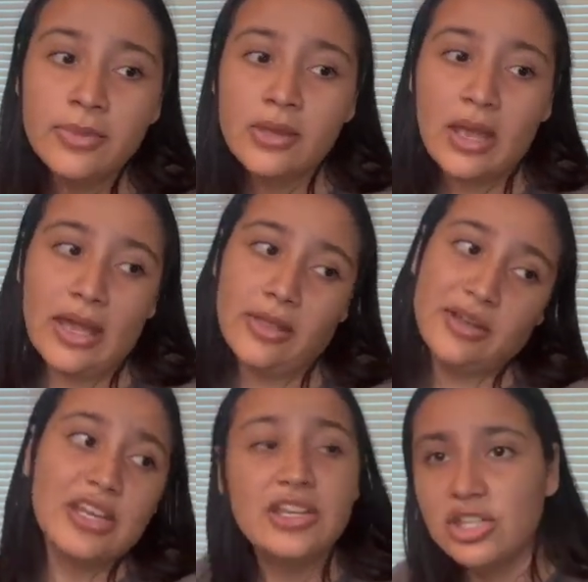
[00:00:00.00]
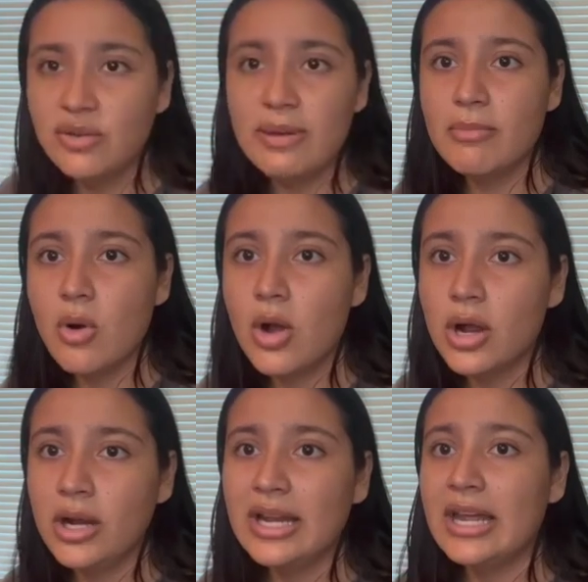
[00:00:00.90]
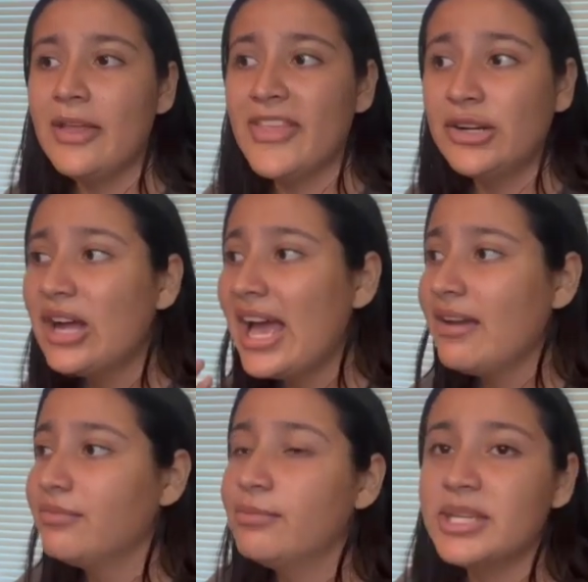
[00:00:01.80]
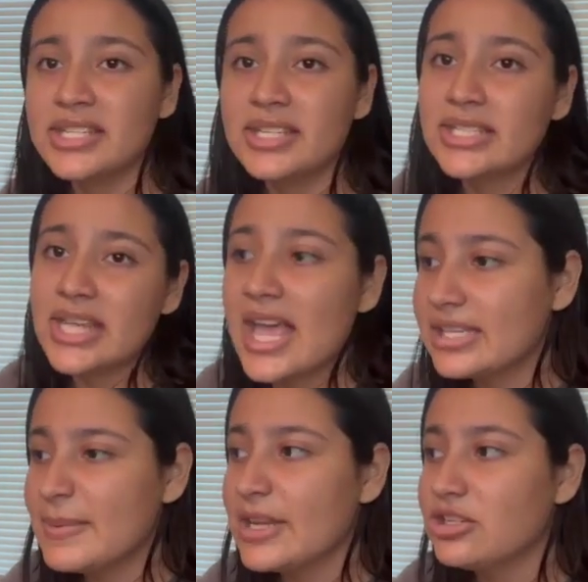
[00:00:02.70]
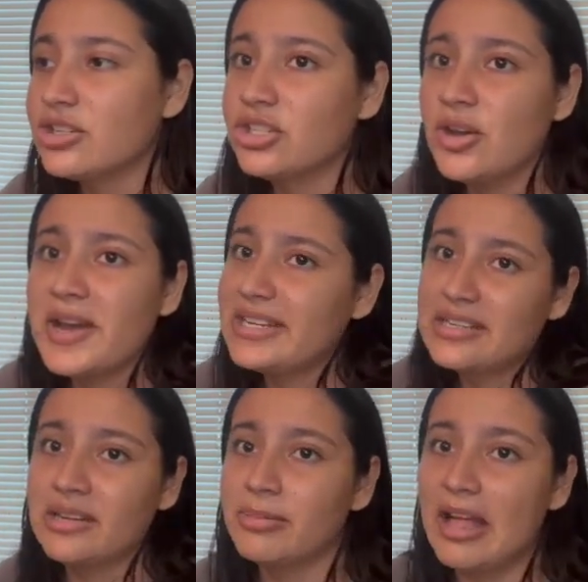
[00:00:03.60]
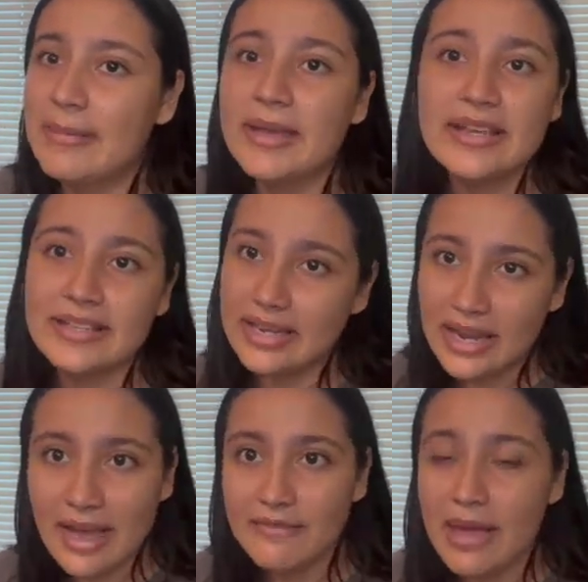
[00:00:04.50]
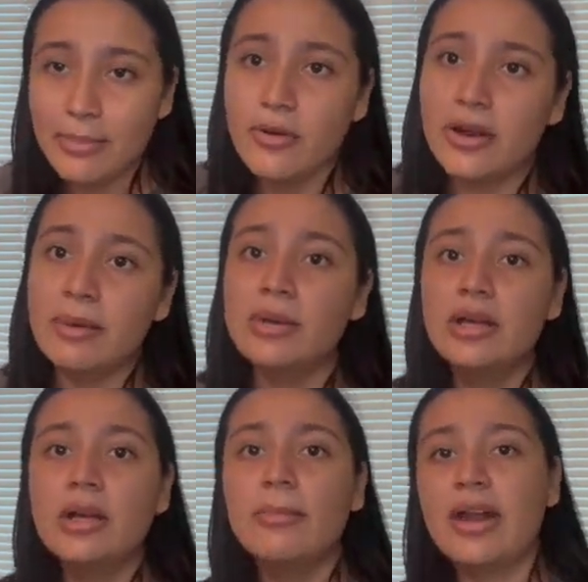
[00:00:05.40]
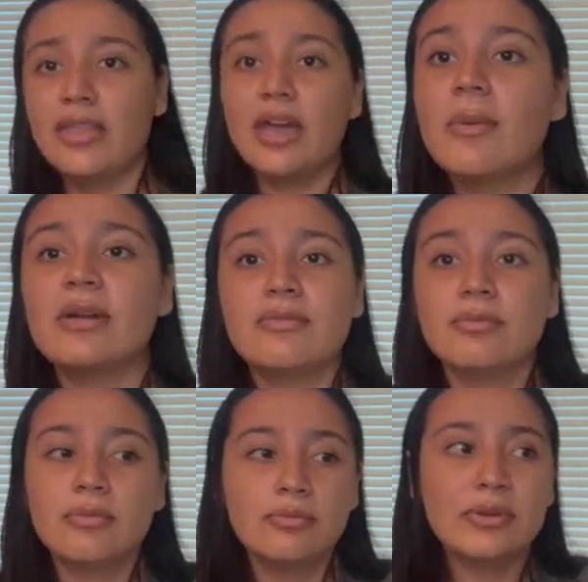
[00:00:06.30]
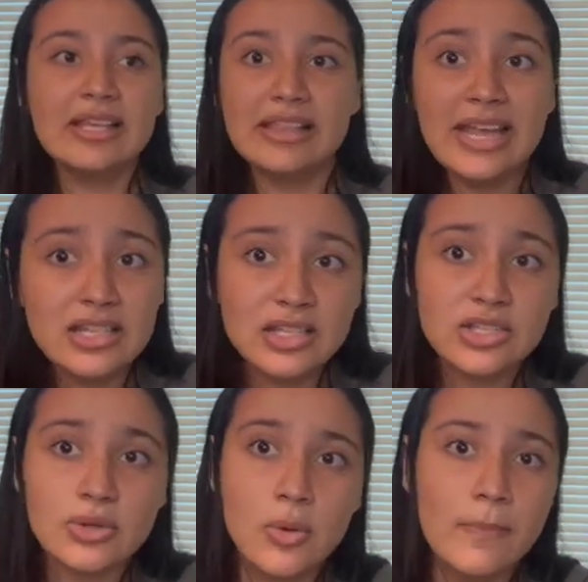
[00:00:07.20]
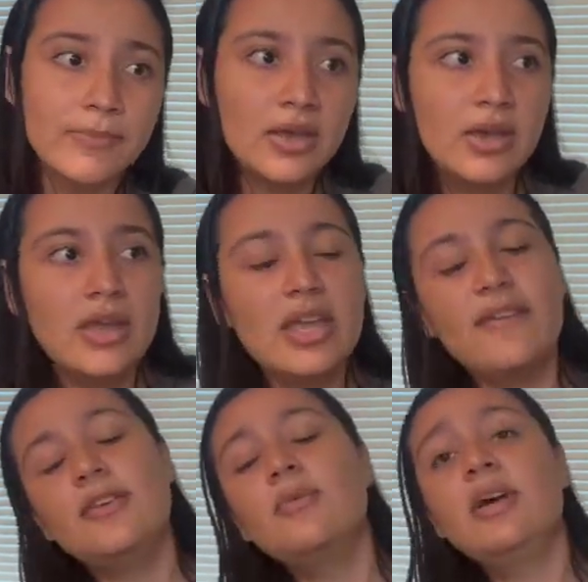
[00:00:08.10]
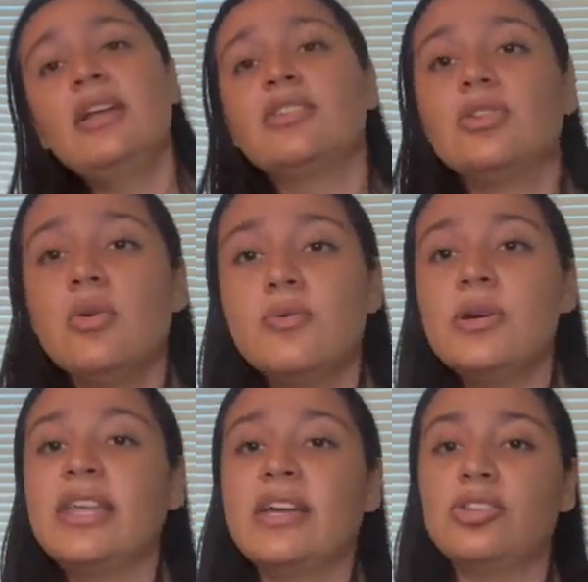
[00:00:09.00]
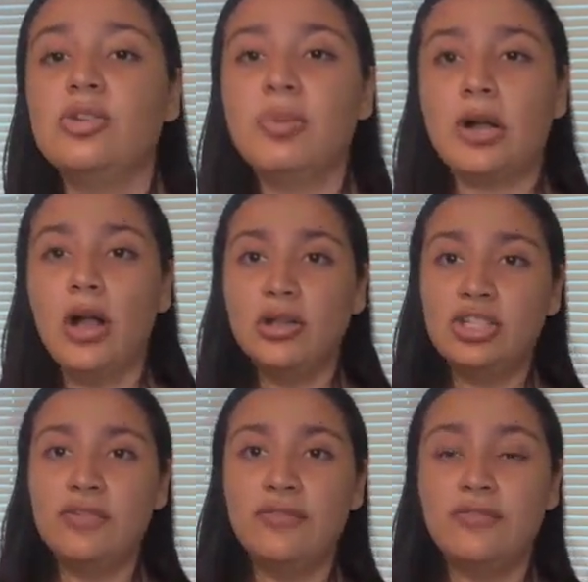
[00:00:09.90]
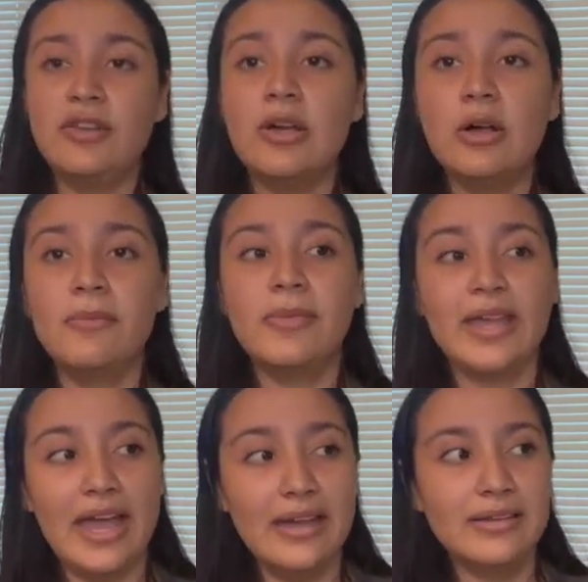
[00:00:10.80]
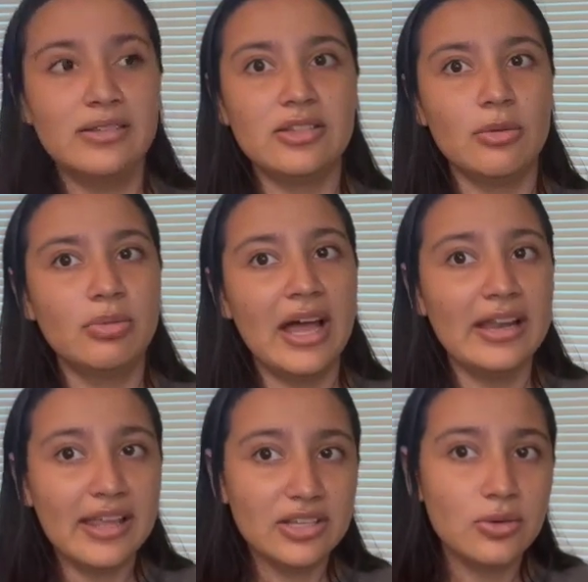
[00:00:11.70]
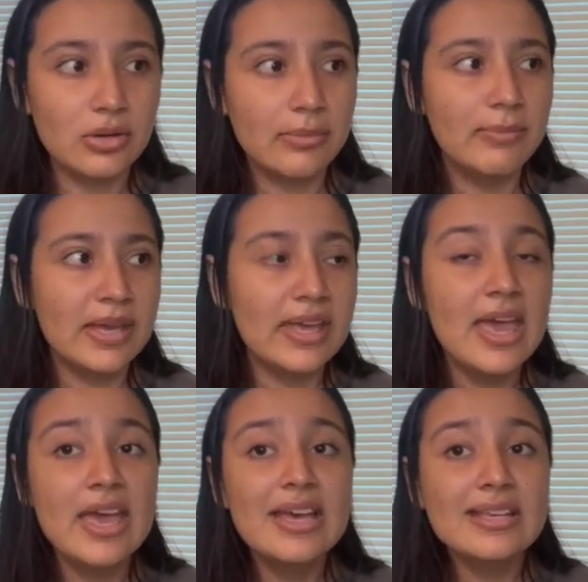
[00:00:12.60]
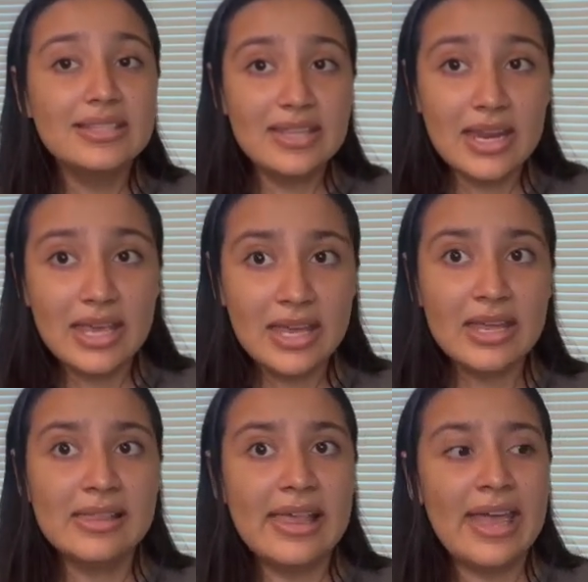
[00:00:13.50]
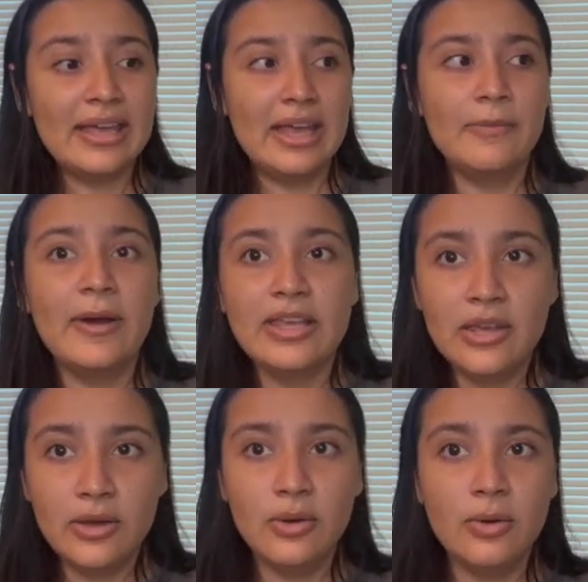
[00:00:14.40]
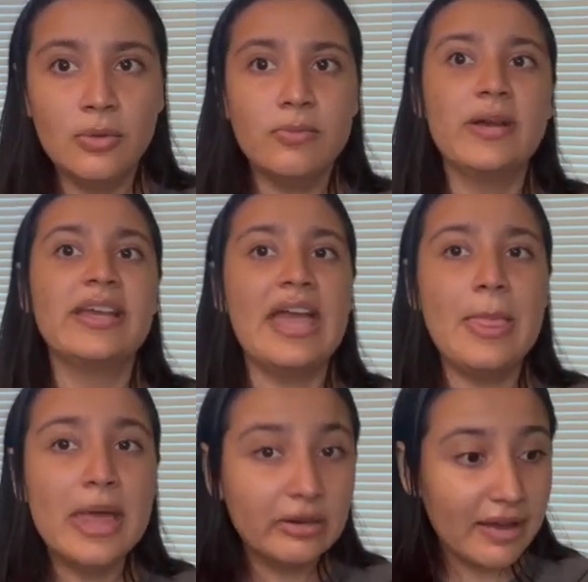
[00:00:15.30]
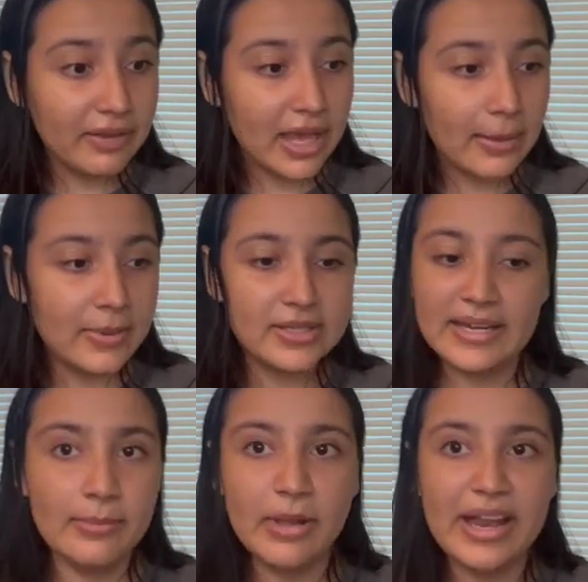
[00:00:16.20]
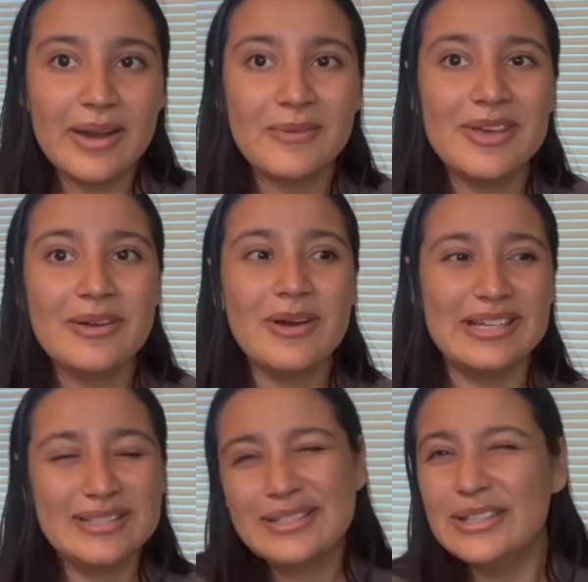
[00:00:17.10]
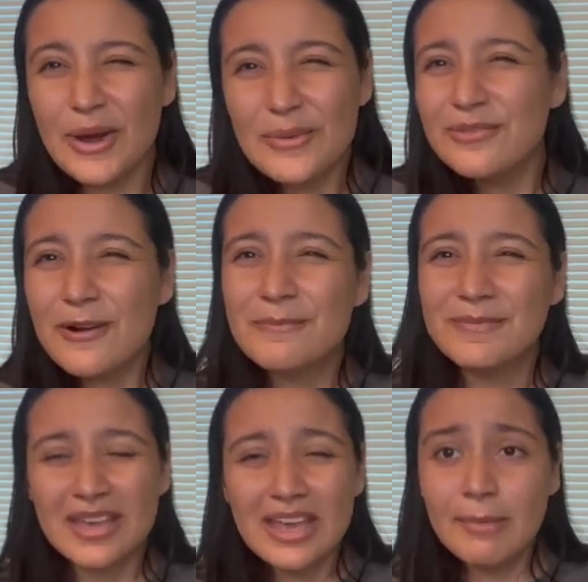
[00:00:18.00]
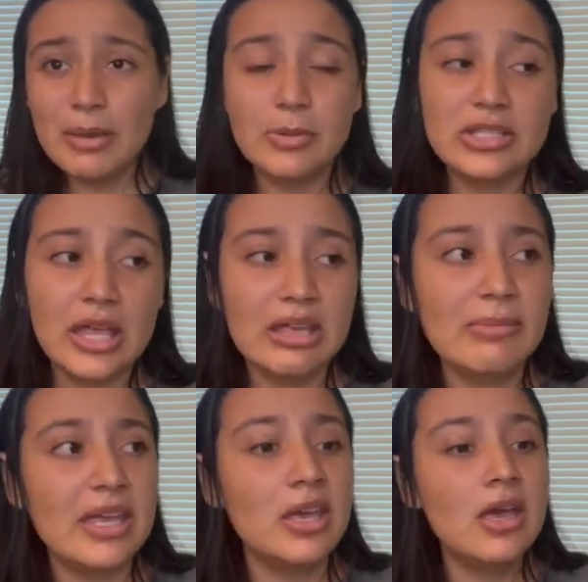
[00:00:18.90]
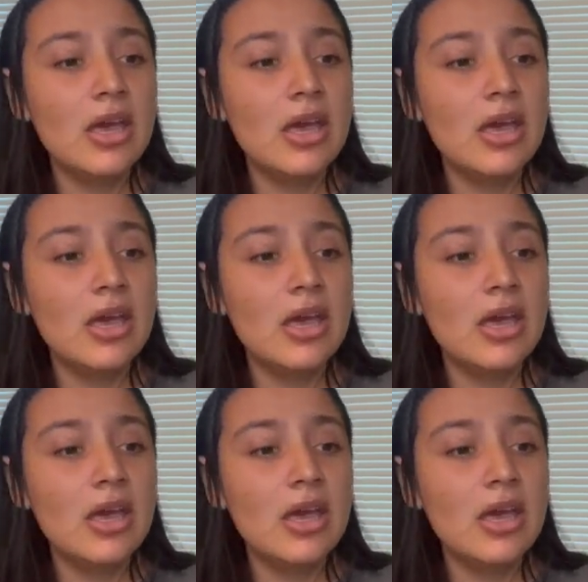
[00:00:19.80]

I looked into it more, and they don't have business as a major, so I didn't apply because they didn't have that program. But I think have really liked the school. If you want a school with like a super college-y feel, again, don't apply to like a school in a big city like NYU. Again, they don't have a campus. I didn't apply to NYU. I just know from people telling me.